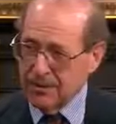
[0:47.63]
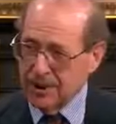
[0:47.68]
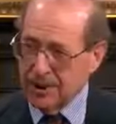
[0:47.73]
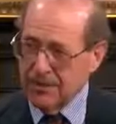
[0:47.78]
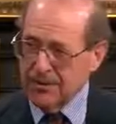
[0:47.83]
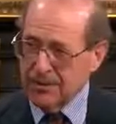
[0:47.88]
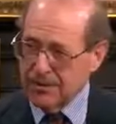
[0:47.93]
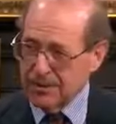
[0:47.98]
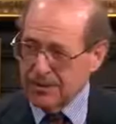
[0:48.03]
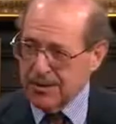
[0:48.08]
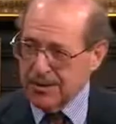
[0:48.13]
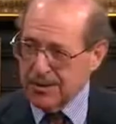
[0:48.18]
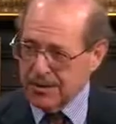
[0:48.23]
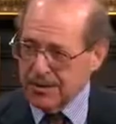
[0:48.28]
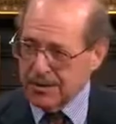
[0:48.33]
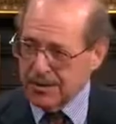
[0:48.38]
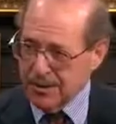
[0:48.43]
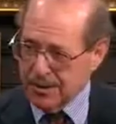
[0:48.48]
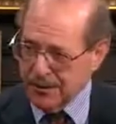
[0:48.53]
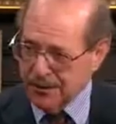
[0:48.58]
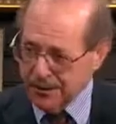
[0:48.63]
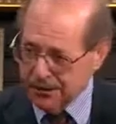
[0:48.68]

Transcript: Alzheimer's disease is a